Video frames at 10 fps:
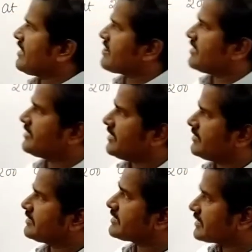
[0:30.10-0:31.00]
a
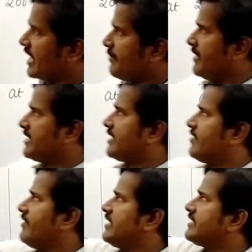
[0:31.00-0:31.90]
certain time
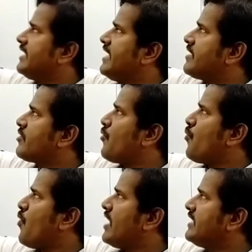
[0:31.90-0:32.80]
interval takes
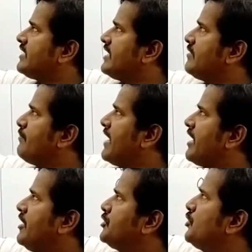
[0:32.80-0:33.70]
110
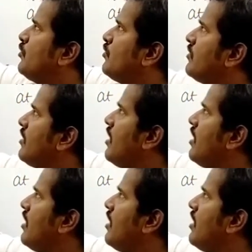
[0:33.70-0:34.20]
megajoule